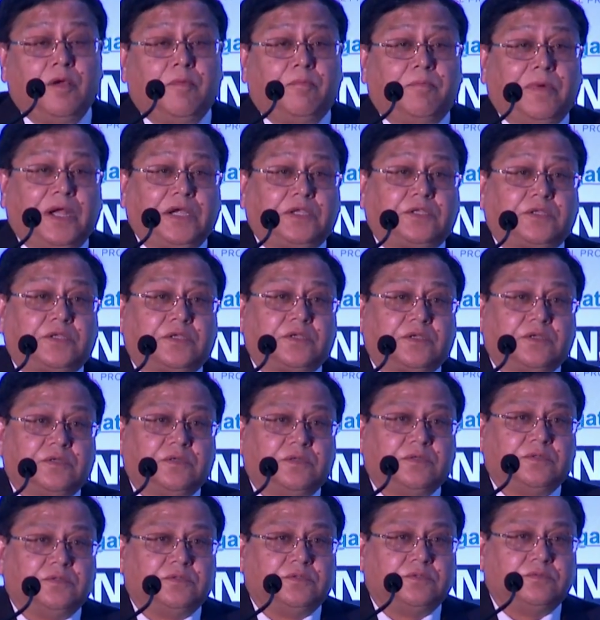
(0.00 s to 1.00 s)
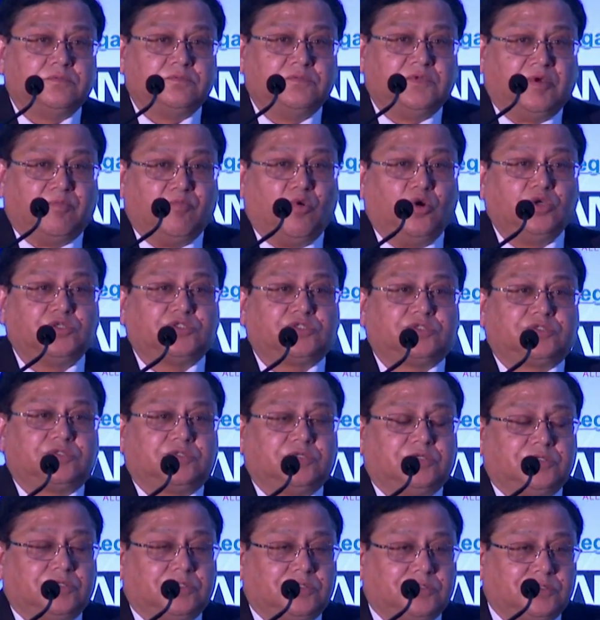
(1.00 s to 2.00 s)
But the most
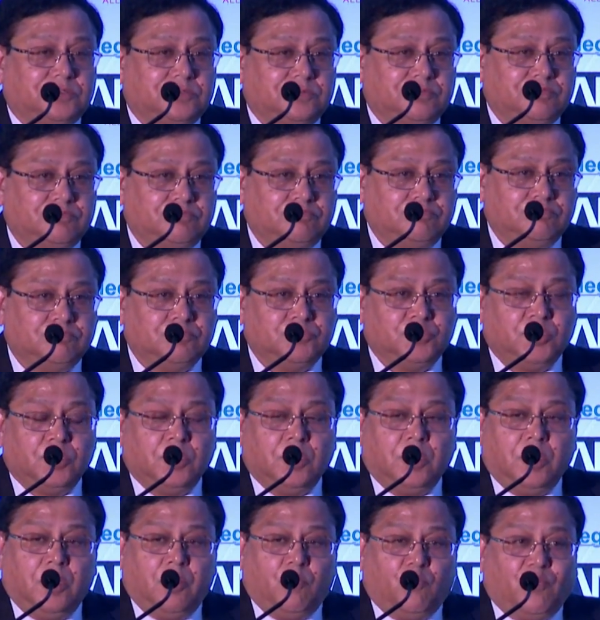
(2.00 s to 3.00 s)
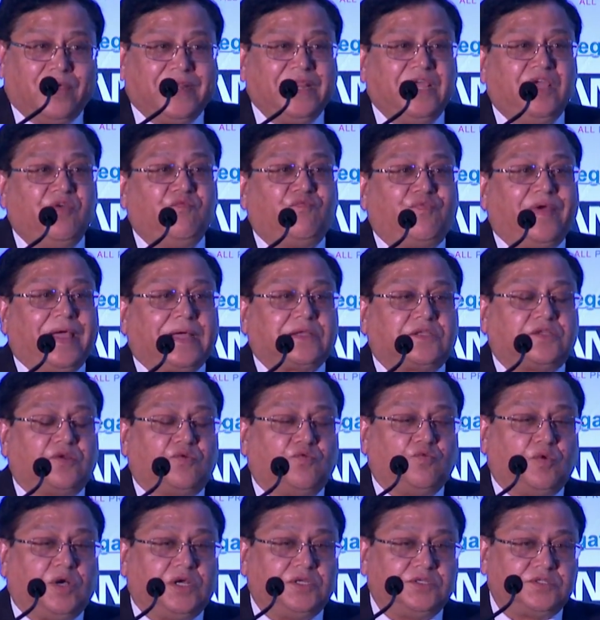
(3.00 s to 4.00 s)
worrying factor
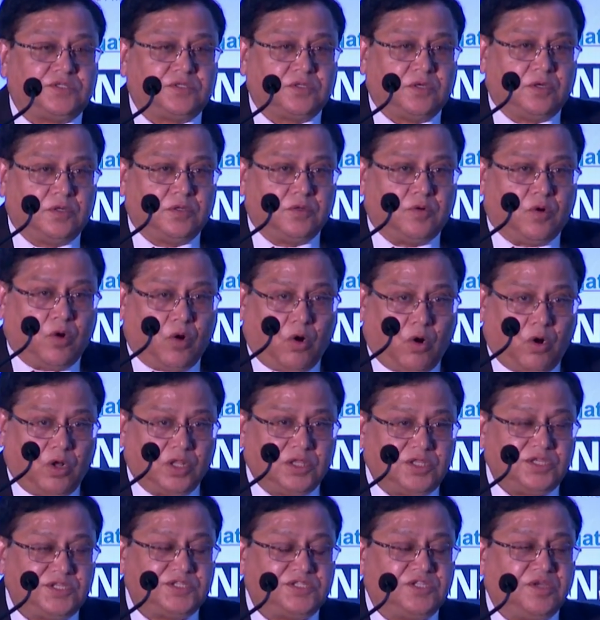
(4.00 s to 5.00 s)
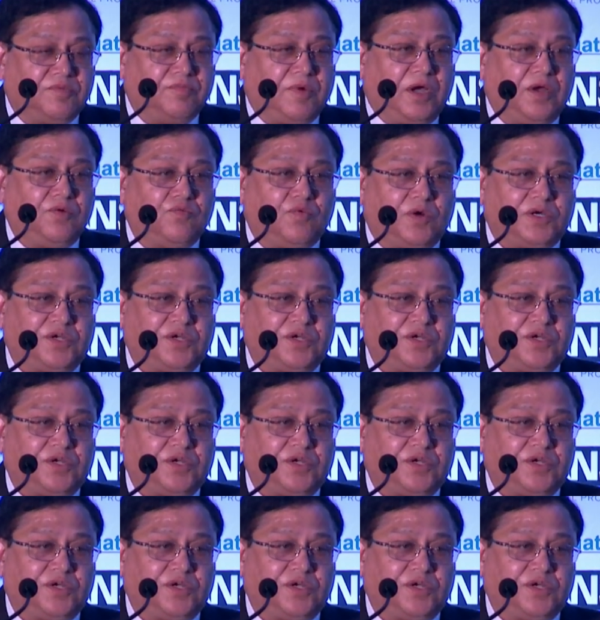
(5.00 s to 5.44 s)
was all this demand,